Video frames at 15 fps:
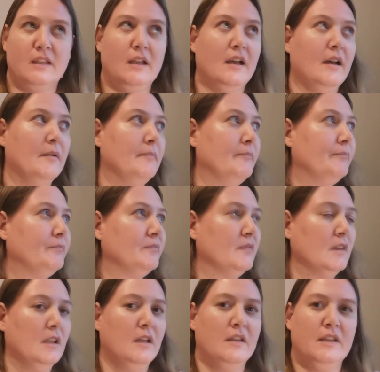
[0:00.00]

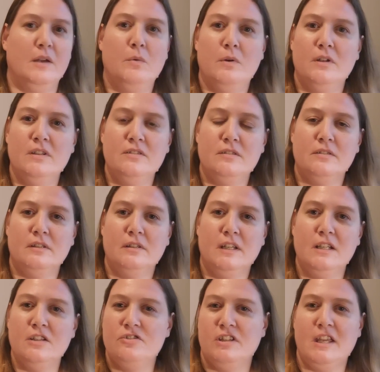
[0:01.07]
they weren't
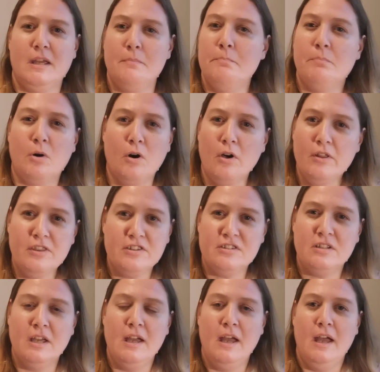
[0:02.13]
energy empaths,